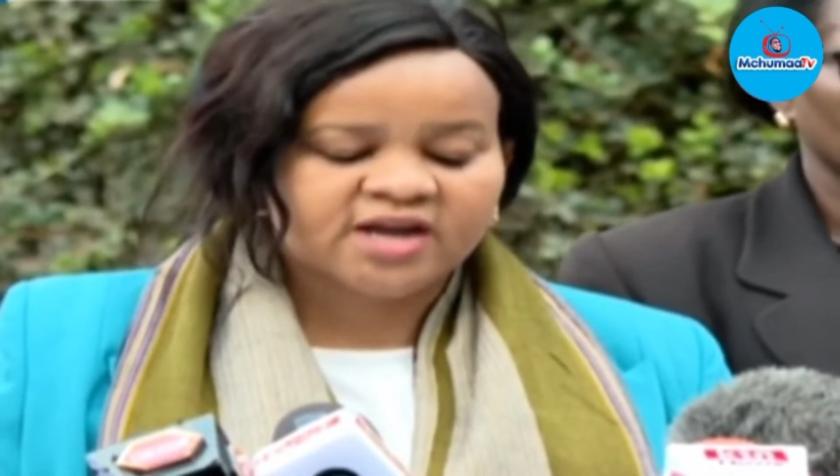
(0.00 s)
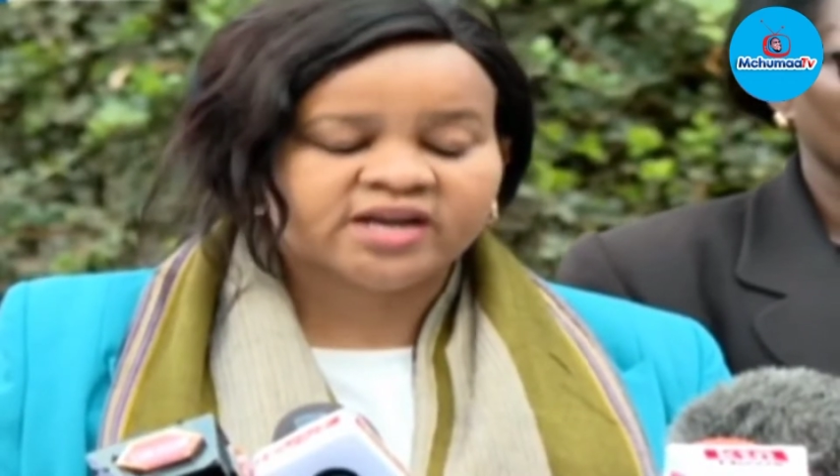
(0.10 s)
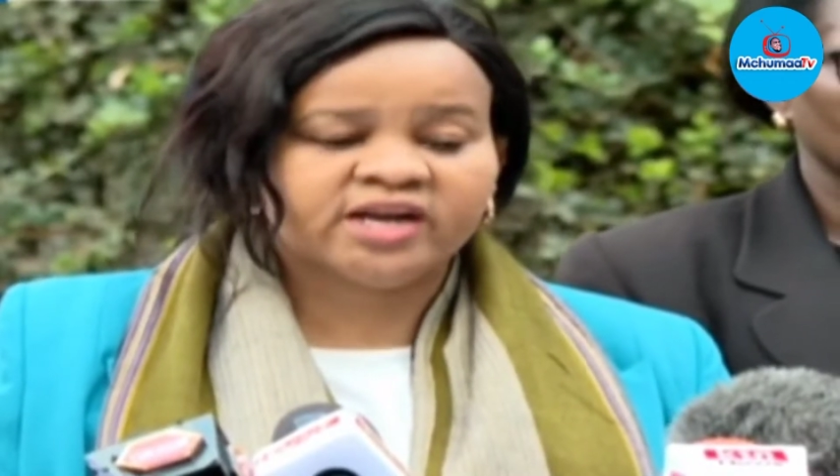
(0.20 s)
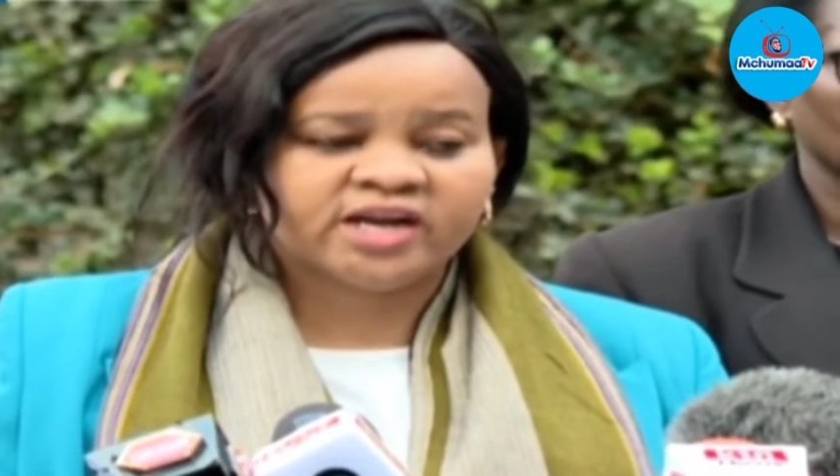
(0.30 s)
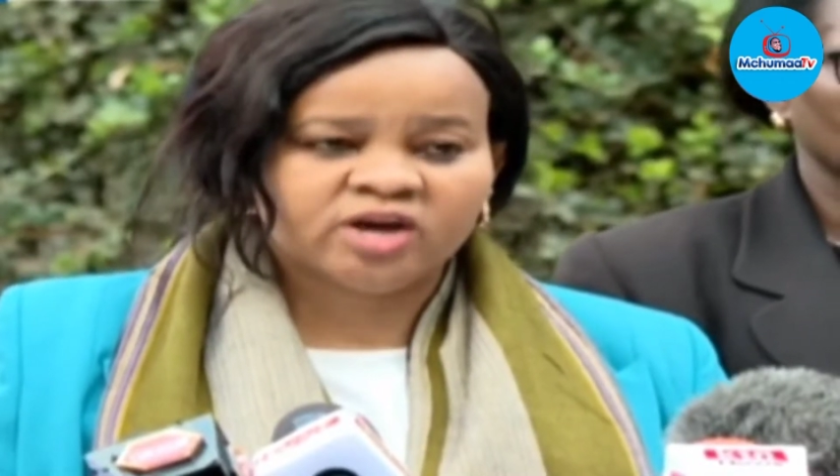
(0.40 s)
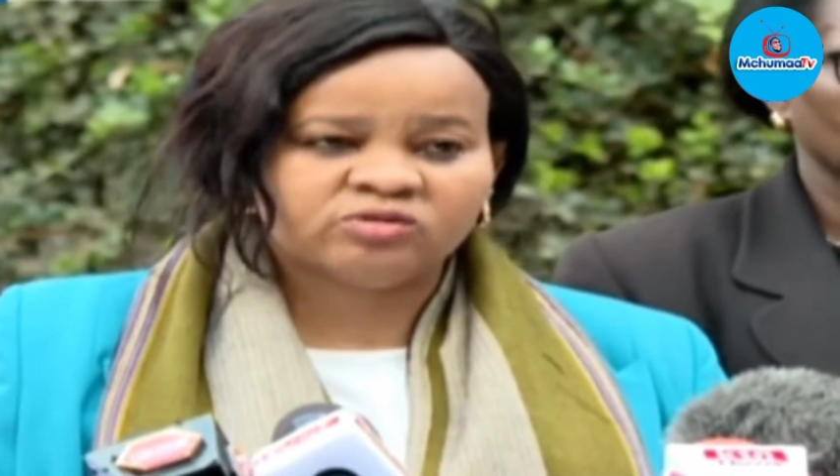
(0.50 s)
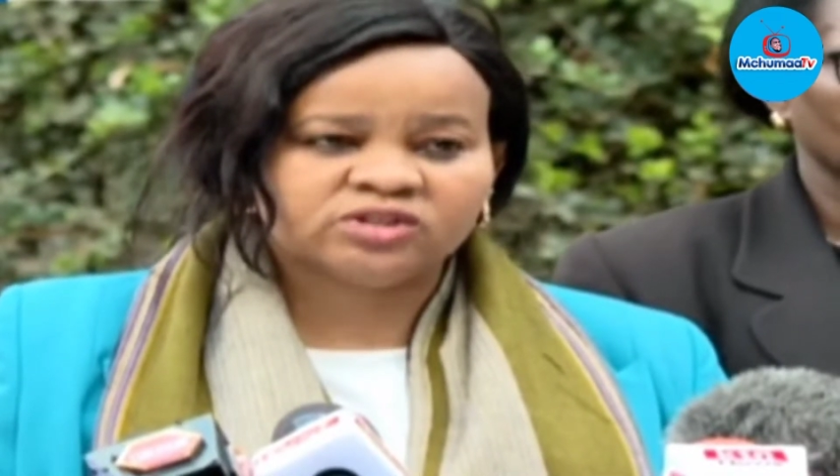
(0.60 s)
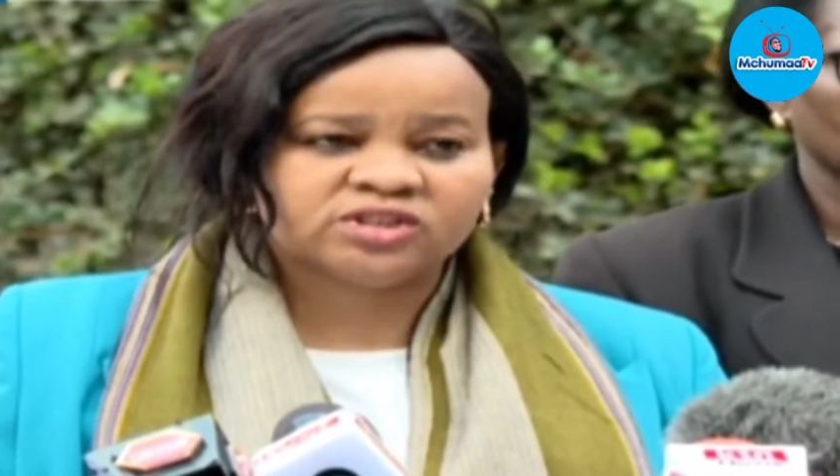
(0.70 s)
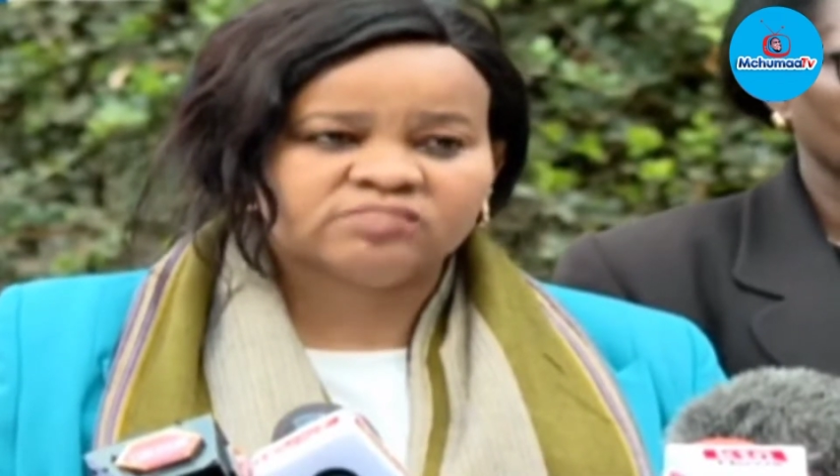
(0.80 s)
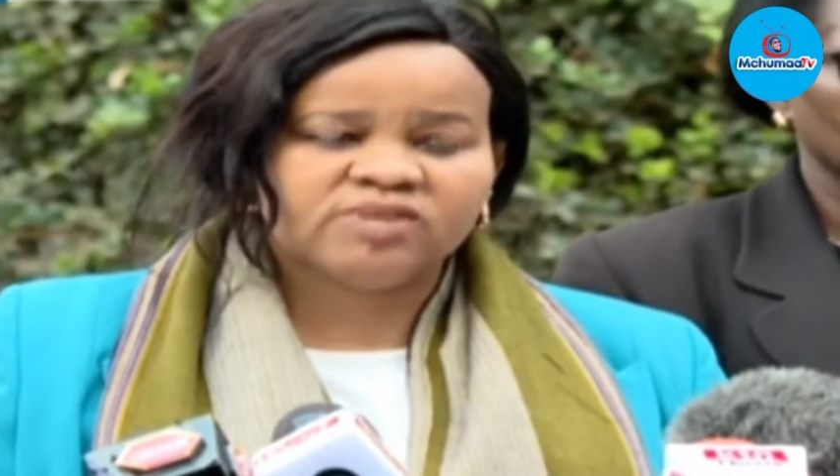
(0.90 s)
and
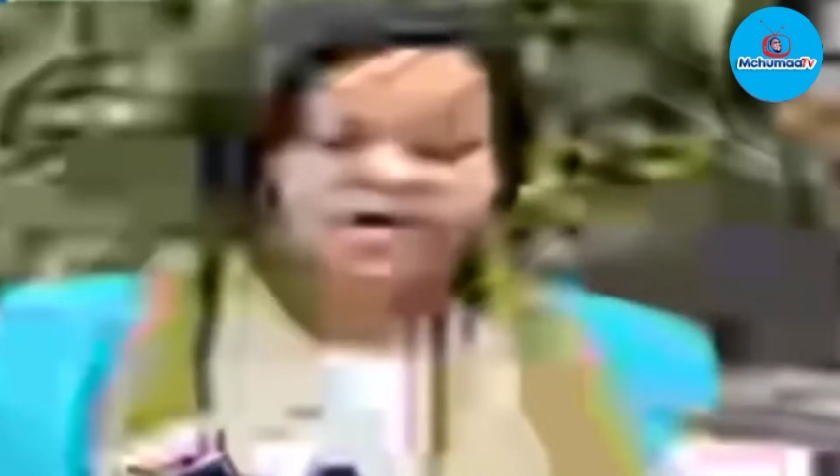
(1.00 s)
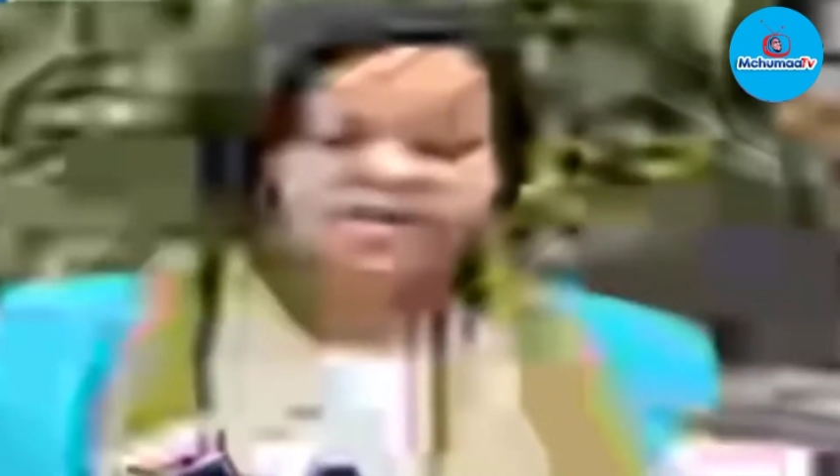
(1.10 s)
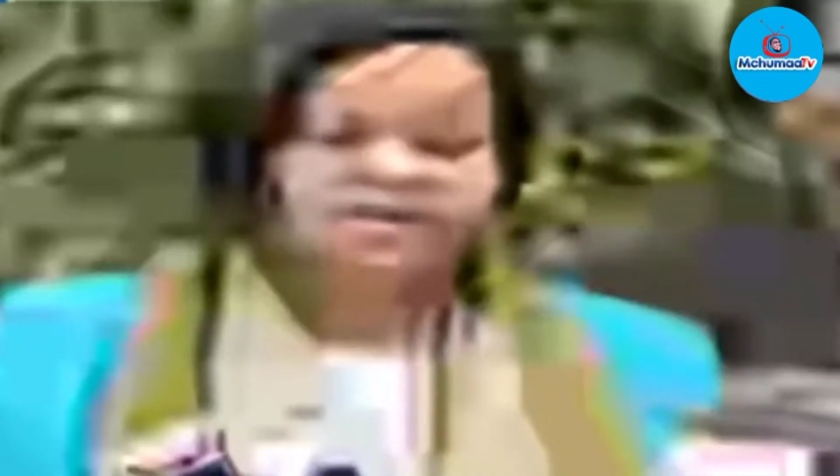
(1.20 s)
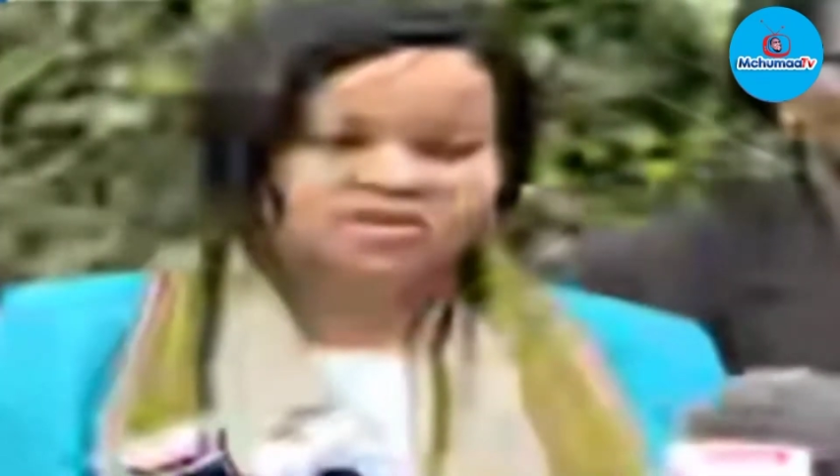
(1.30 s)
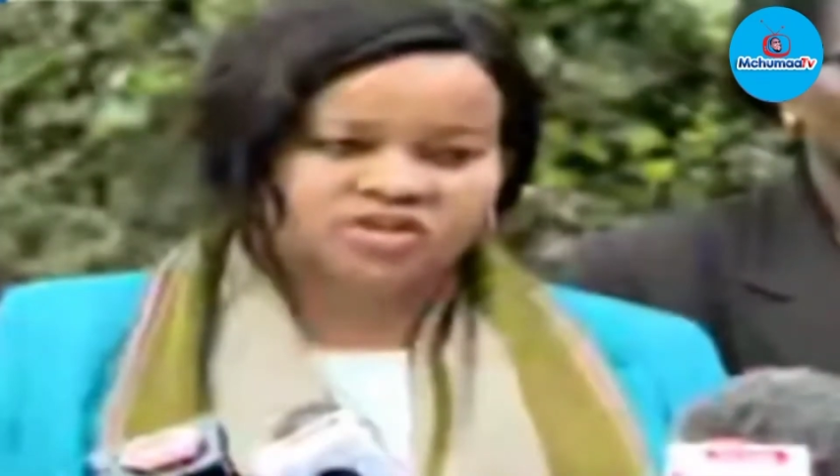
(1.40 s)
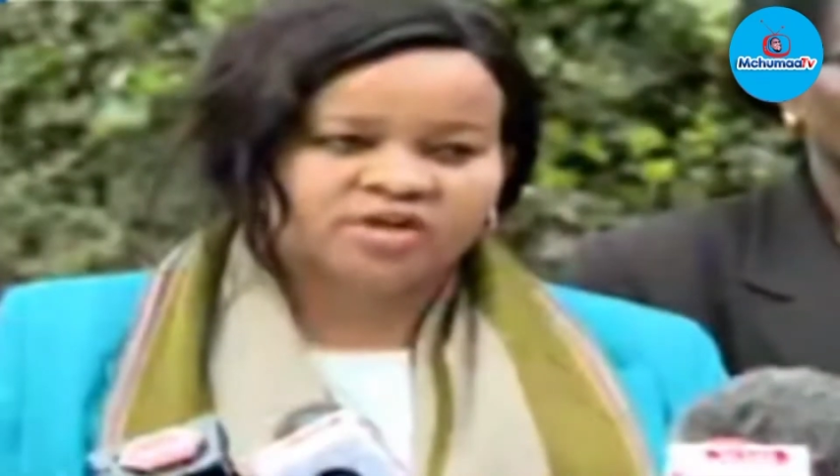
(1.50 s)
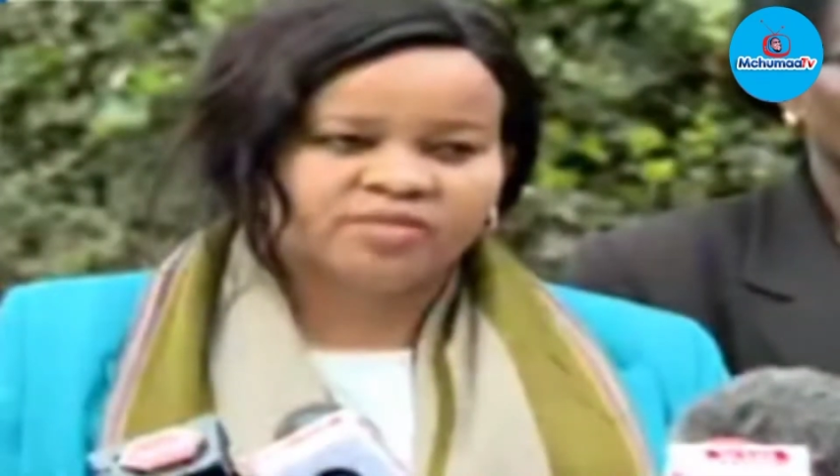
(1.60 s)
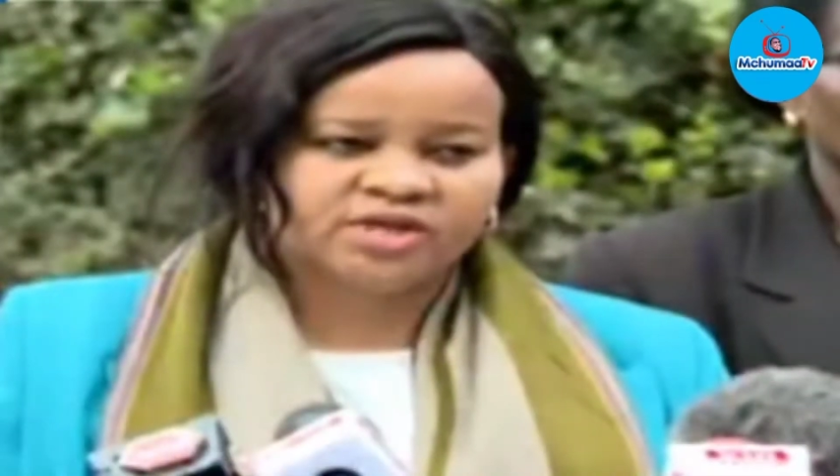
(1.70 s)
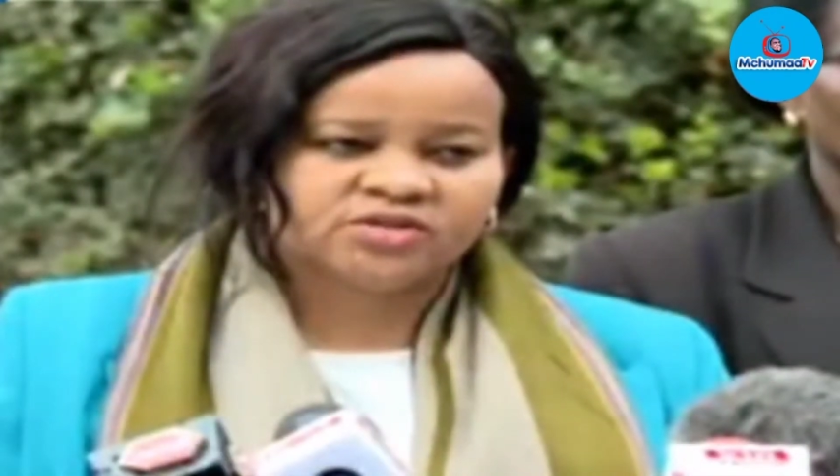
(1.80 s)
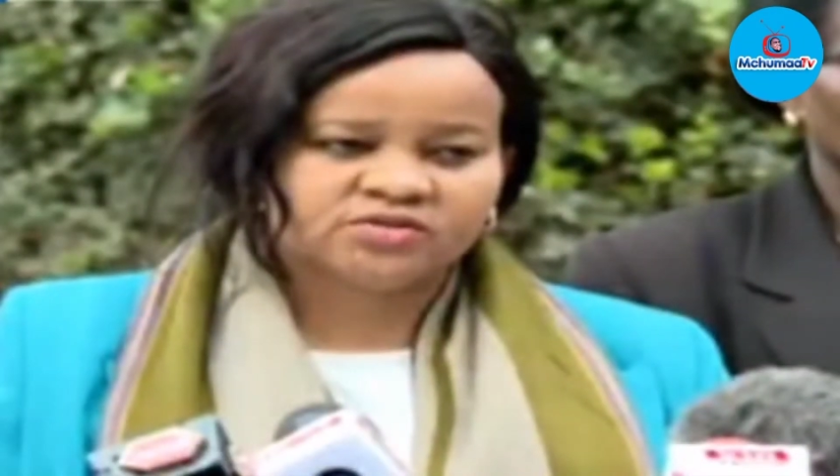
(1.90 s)
announced by the
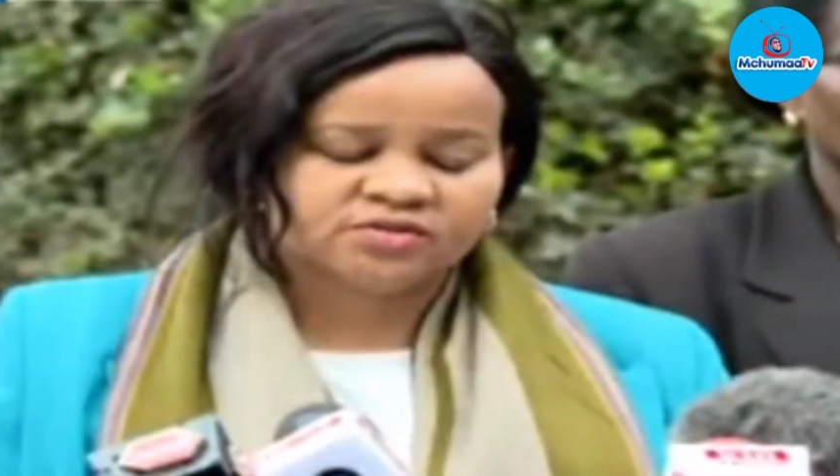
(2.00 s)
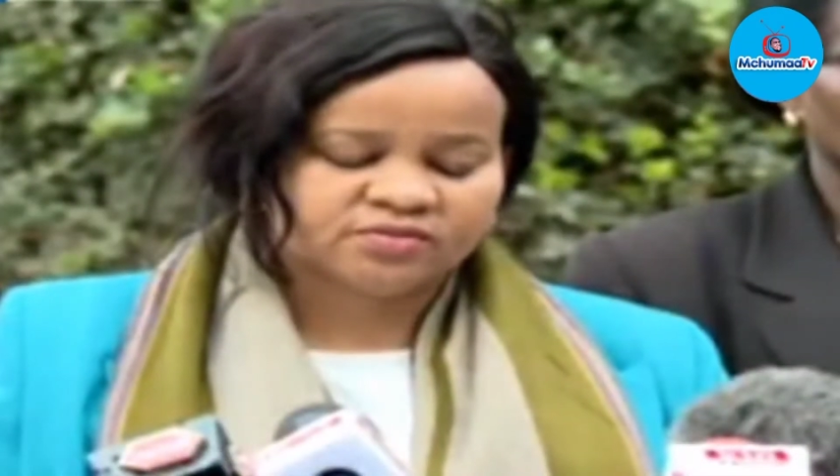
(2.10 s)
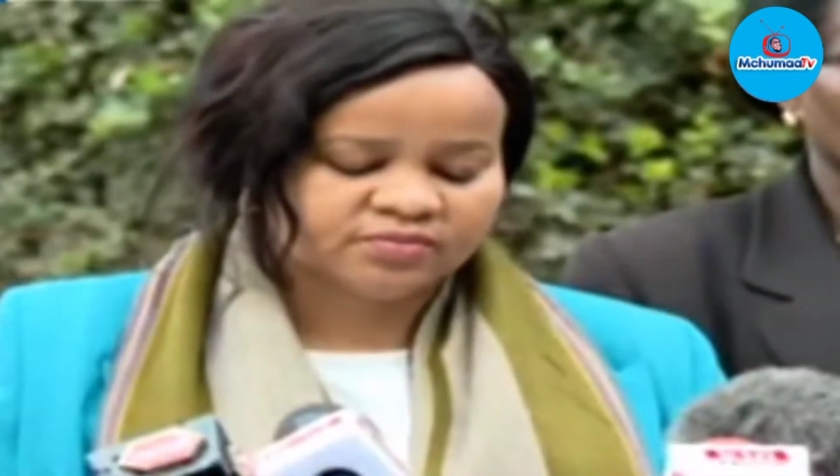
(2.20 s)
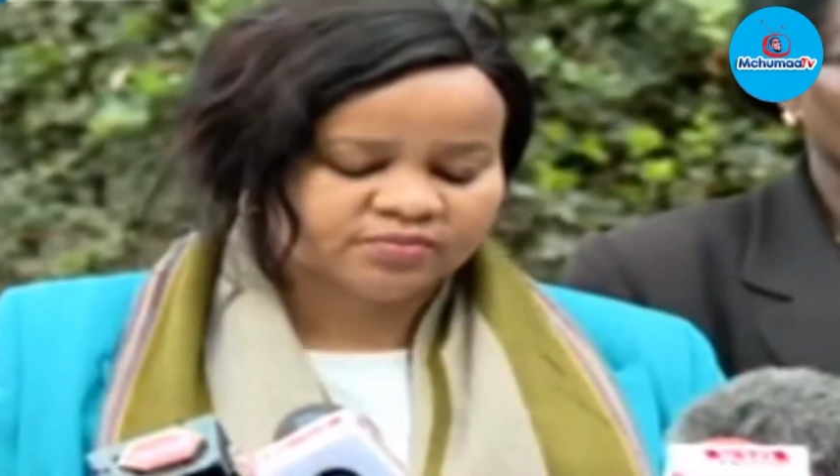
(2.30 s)
chairperson.